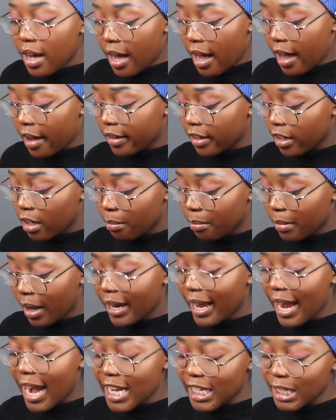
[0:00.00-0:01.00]
And
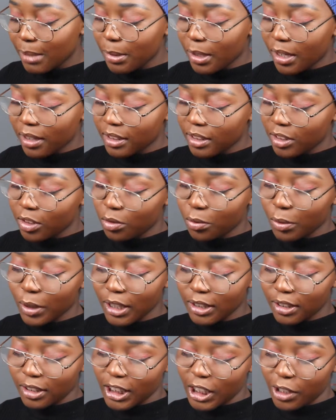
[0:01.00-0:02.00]
I hate it because it's
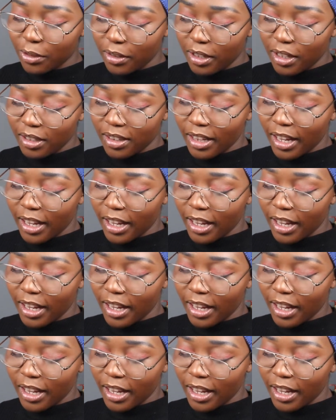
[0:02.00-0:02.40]
really serious.